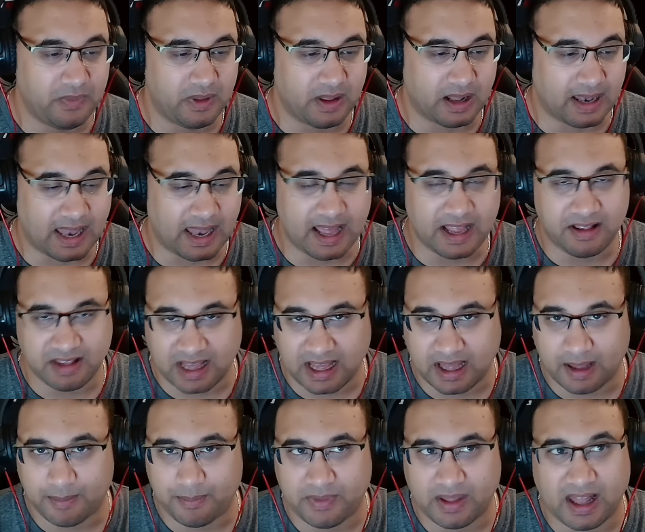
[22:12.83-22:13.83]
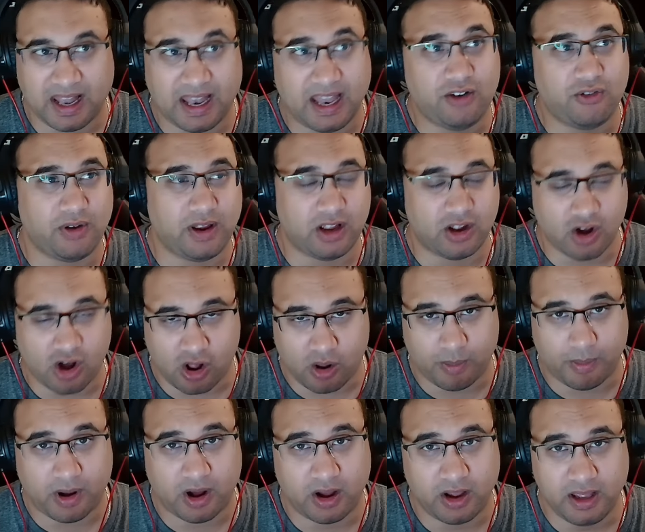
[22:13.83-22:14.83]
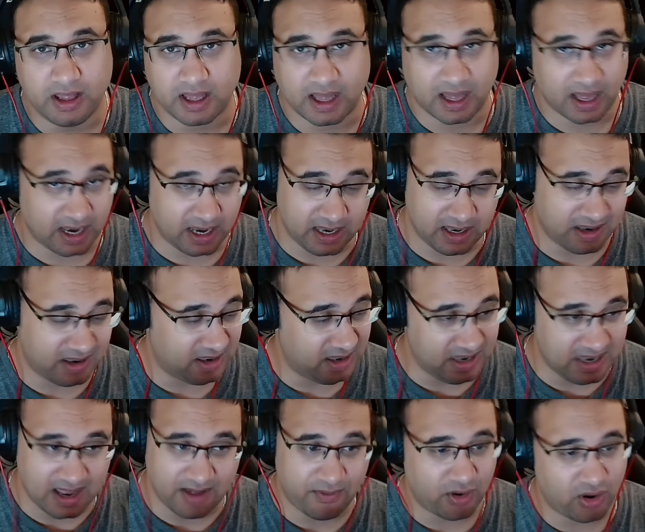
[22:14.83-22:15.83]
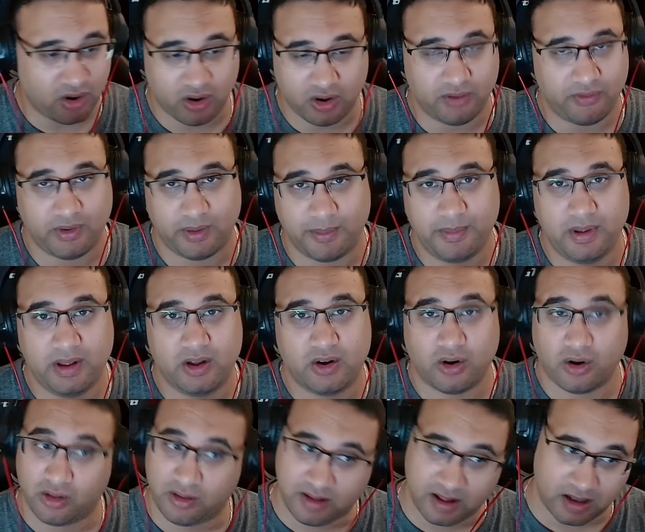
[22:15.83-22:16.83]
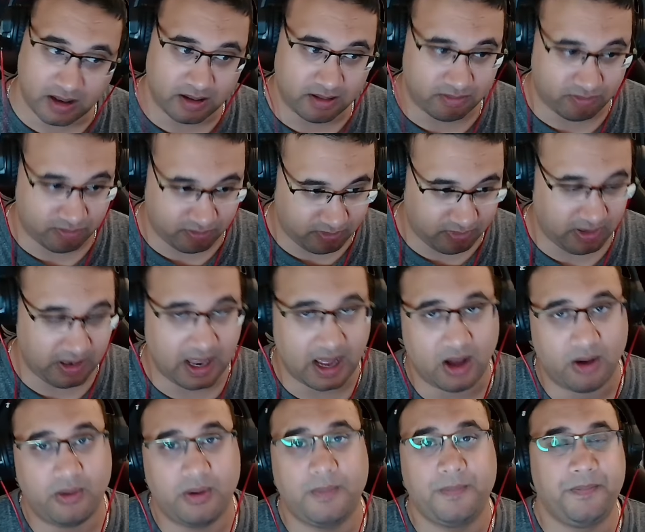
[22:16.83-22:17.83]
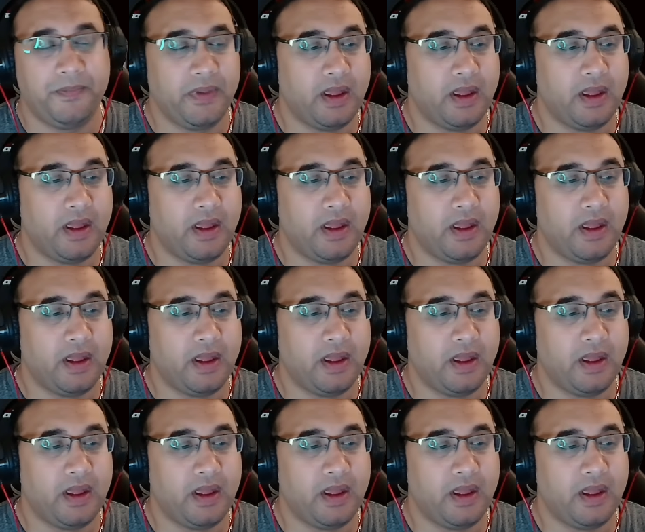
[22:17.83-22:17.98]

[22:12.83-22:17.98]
like say Electric cowboy i never heard of him until now.